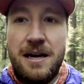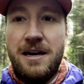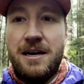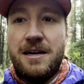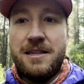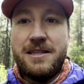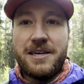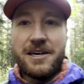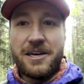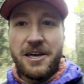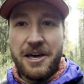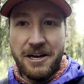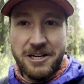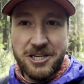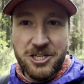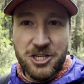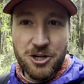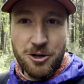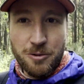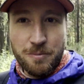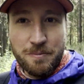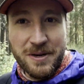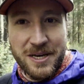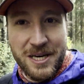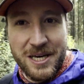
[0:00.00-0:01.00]
the
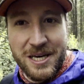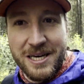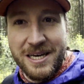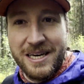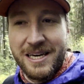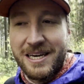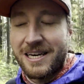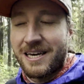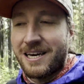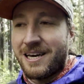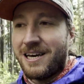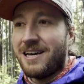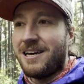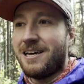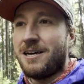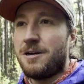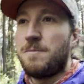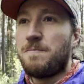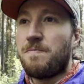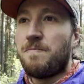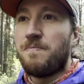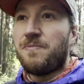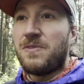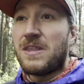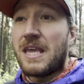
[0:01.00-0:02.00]
occasional bee
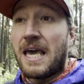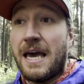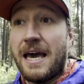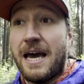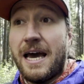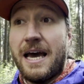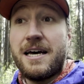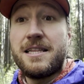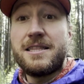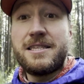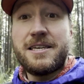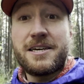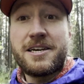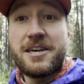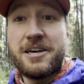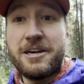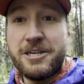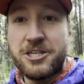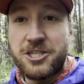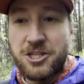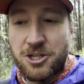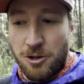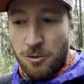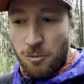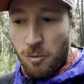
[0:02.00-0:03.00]
and the
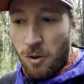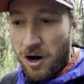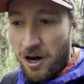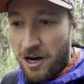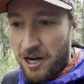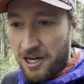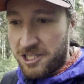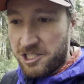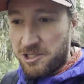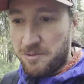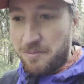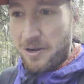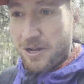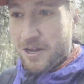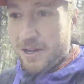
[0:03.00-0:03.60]
occasional wasp.